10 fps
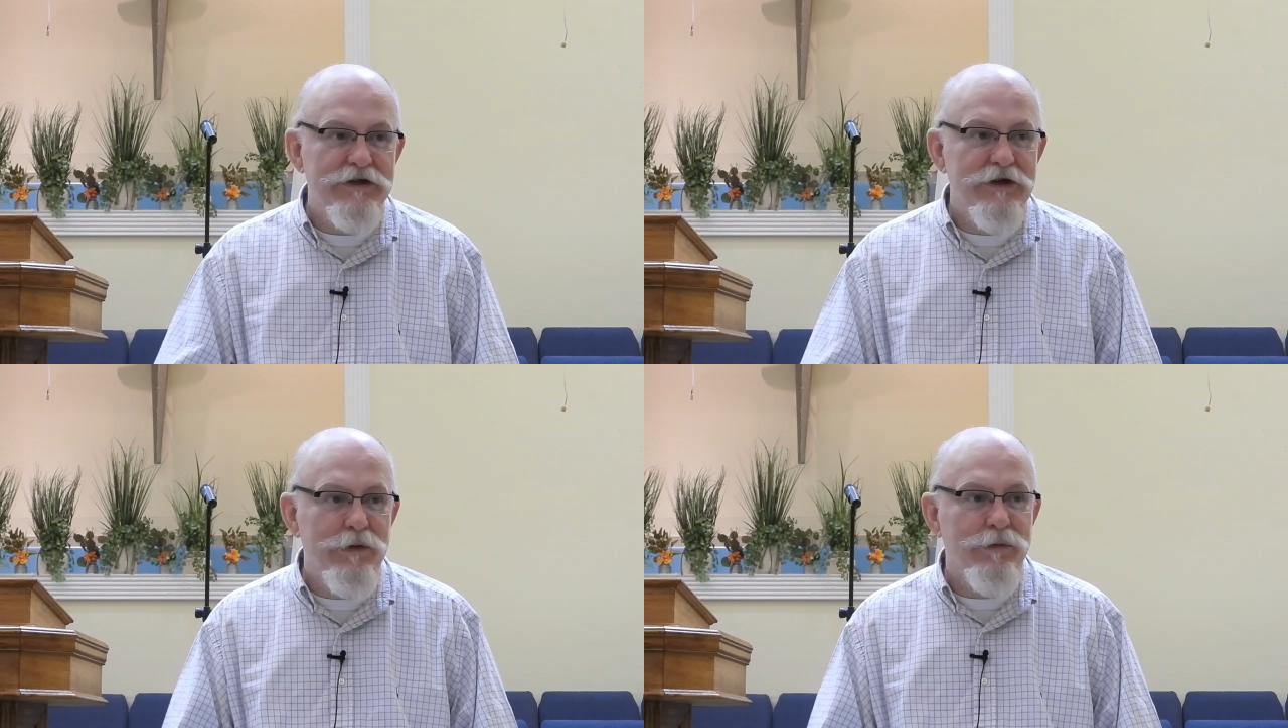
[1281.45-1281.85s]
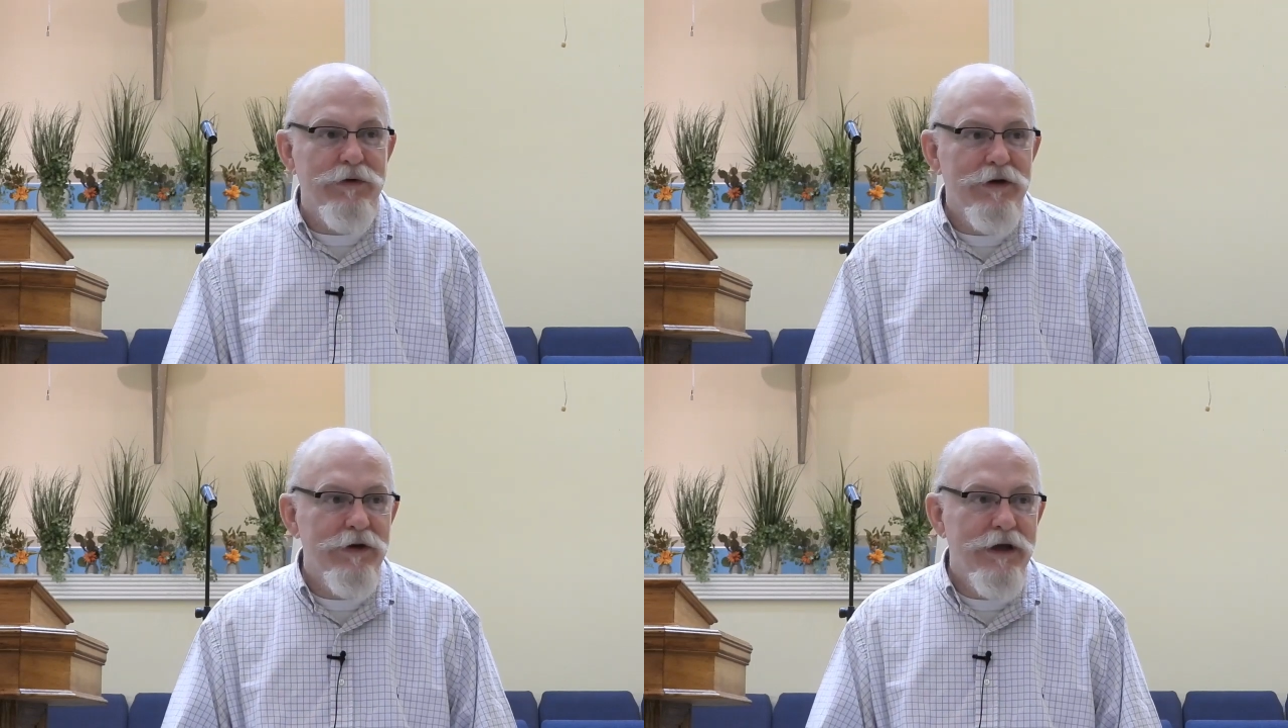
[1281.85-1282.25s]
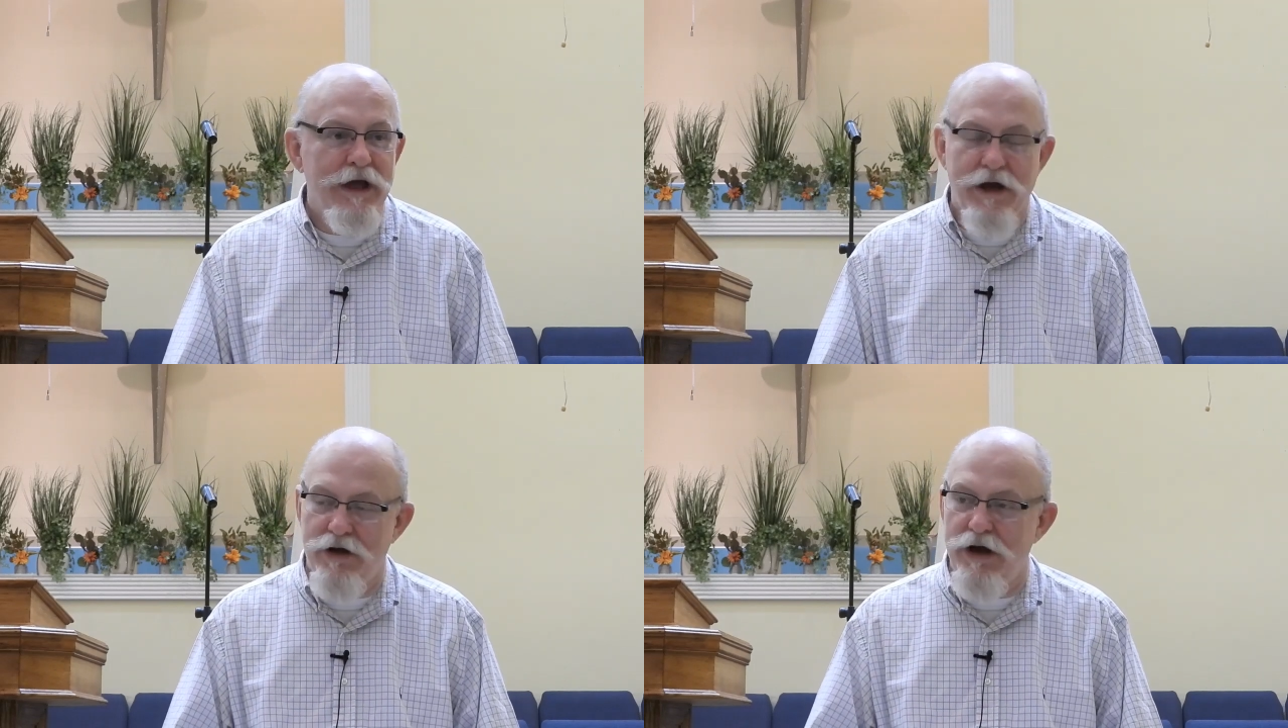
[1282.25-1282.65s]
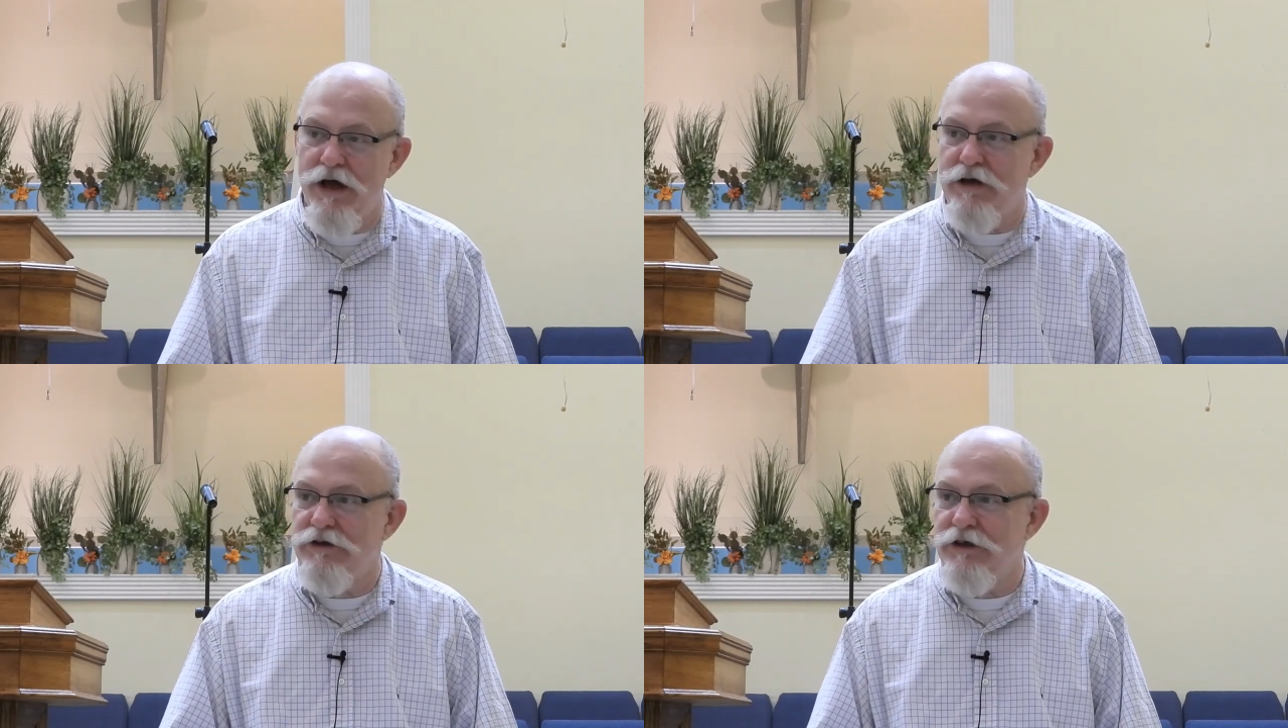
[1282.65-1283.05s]
It's on how
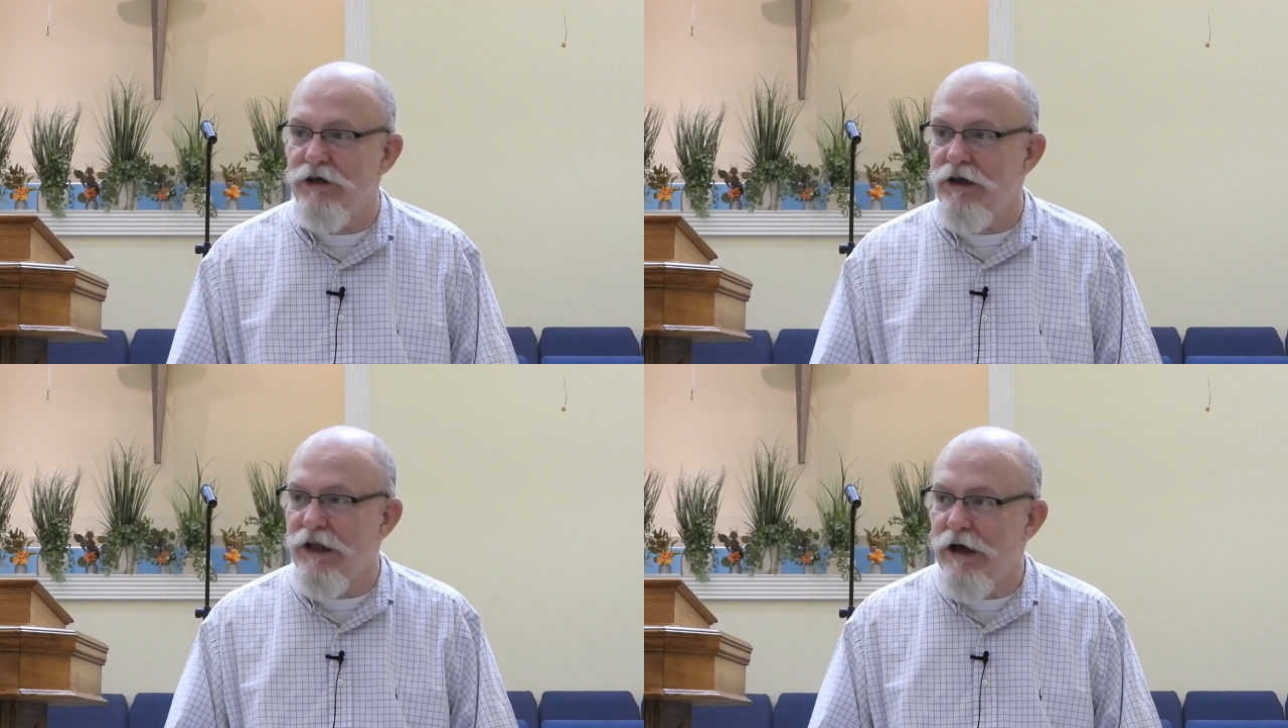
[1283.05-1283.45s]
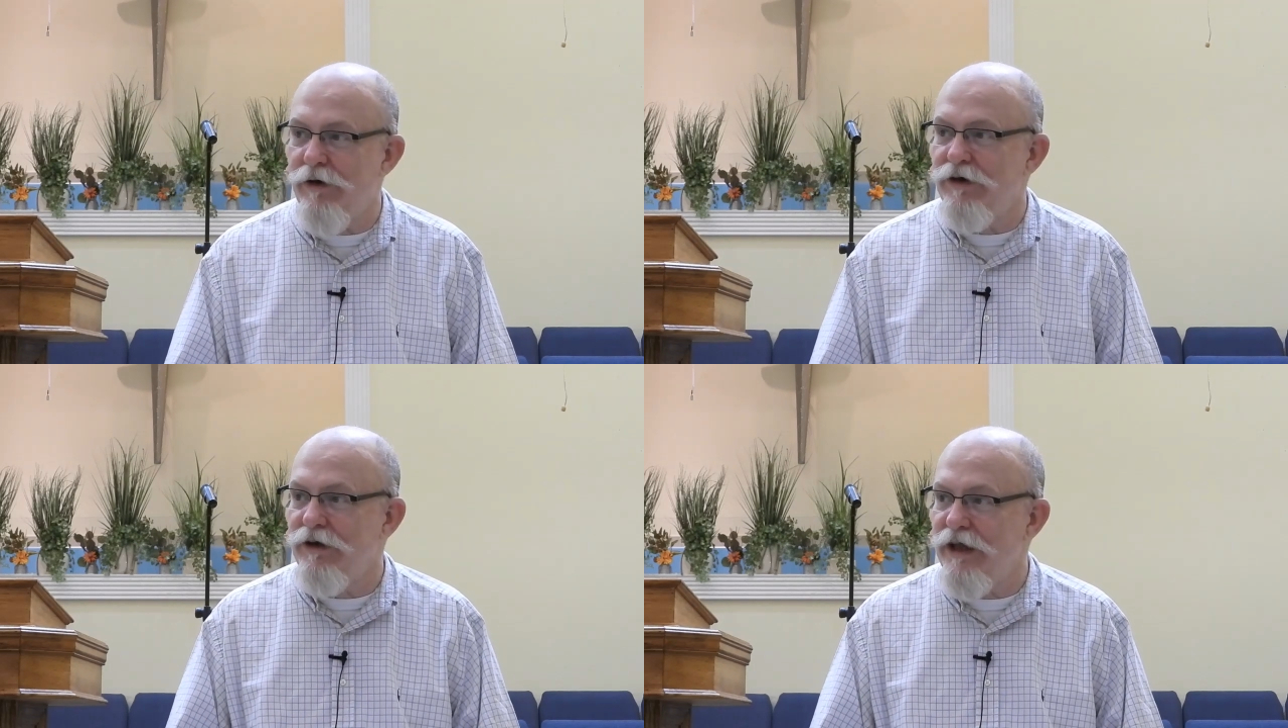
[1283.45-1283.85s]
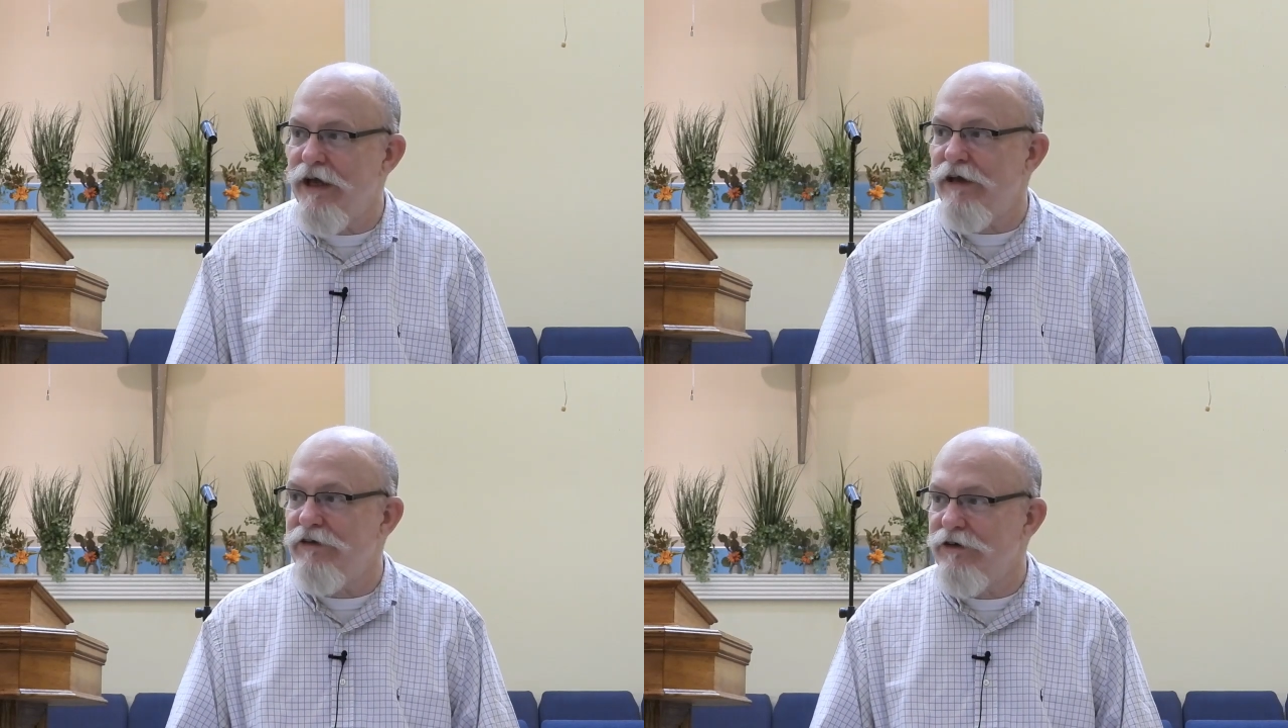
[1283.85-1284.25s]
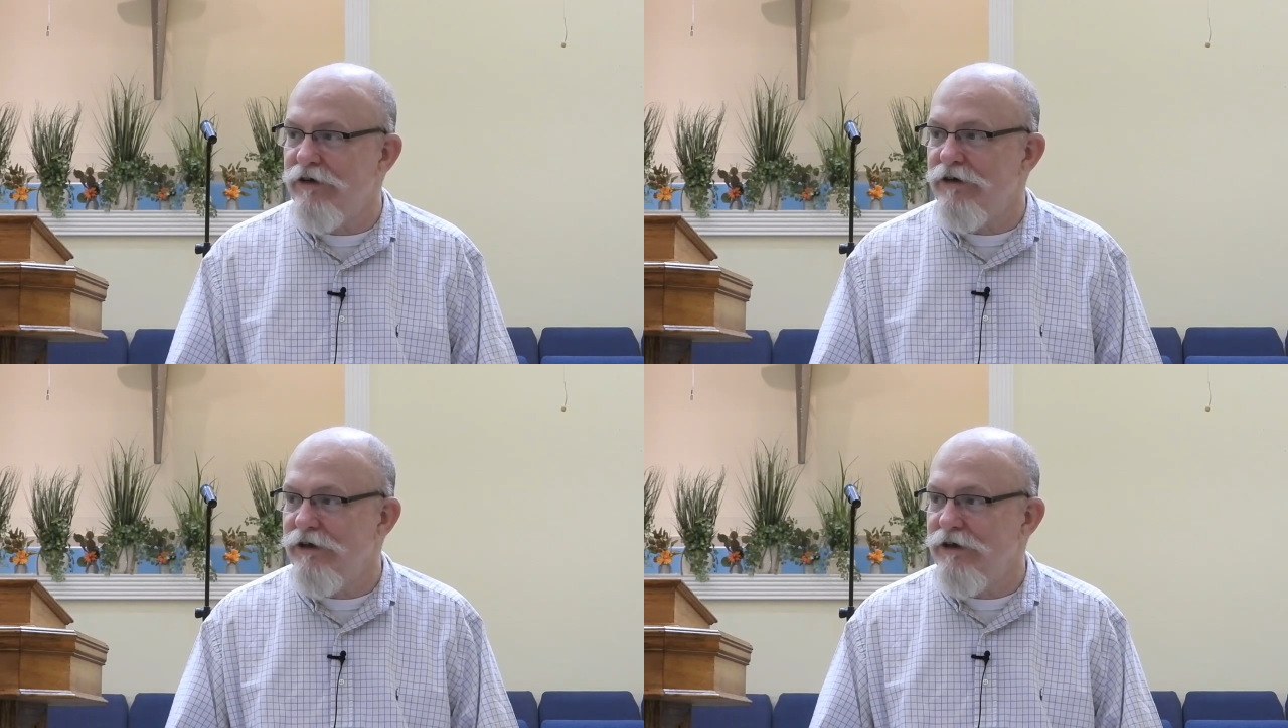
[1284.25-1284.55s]
God's going to allow it to last.